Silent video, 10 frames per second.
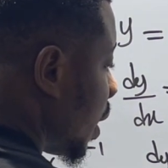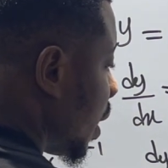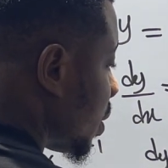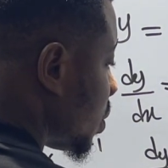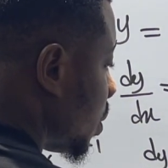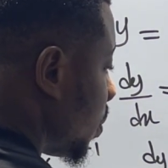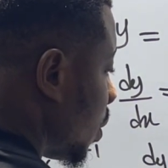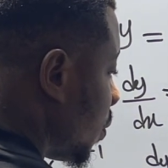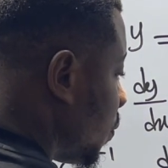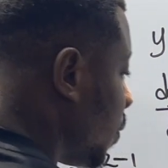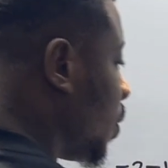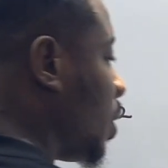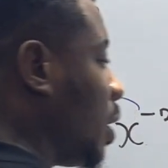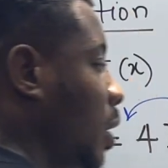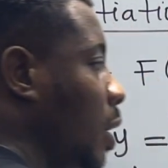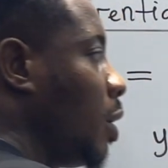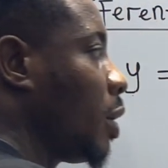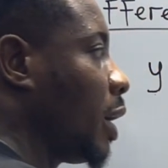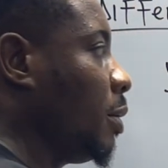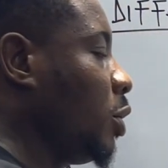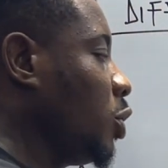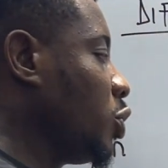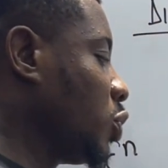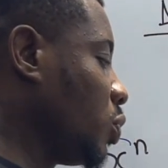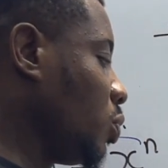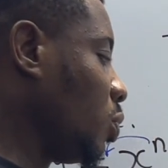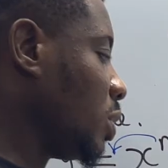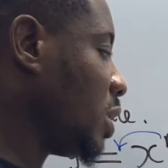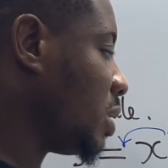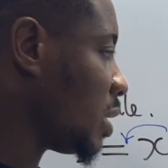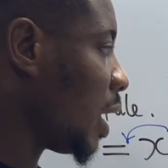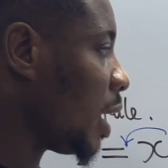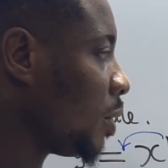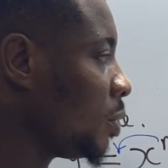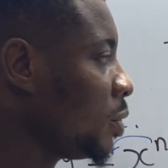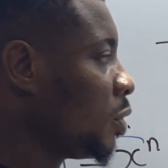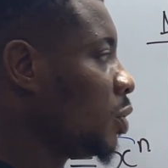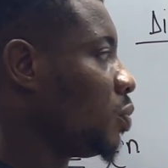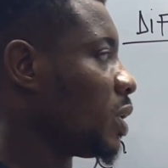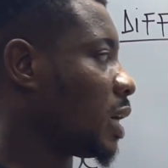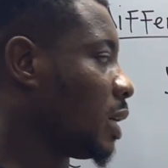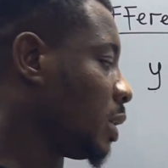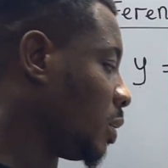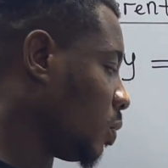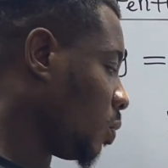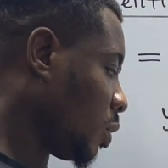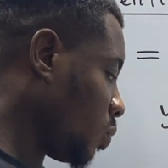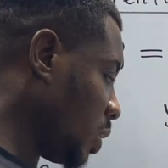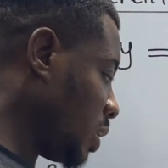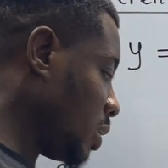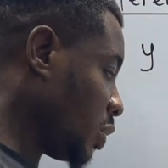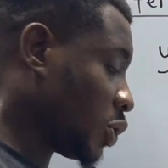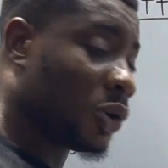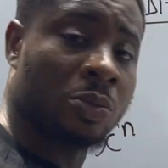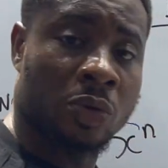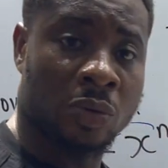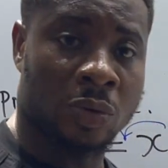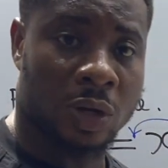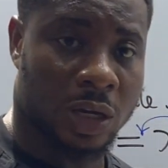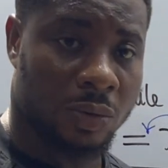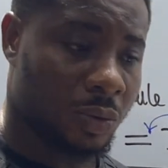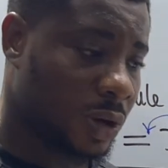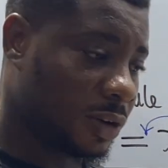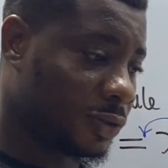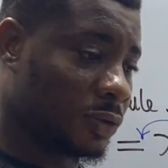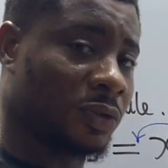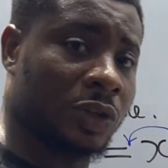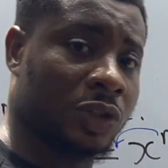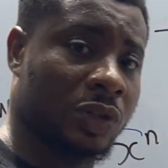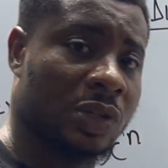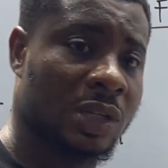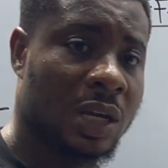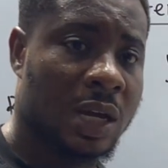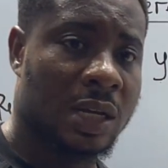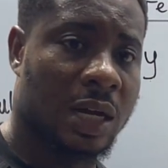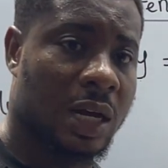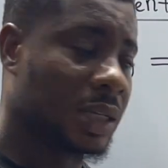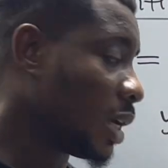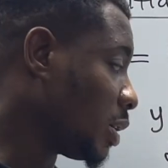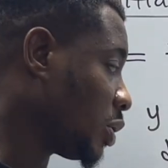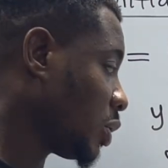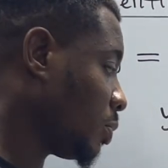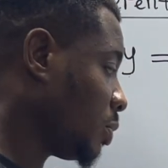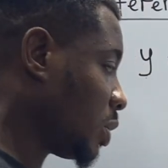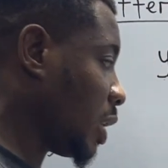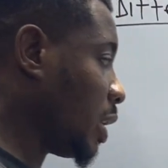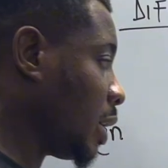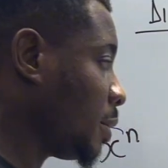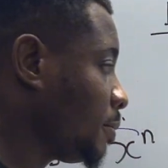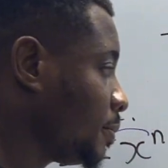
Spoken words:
x to the power of 4. Okay, so this is how we can work with the sum rule. Okay, when we have two functions that sum together.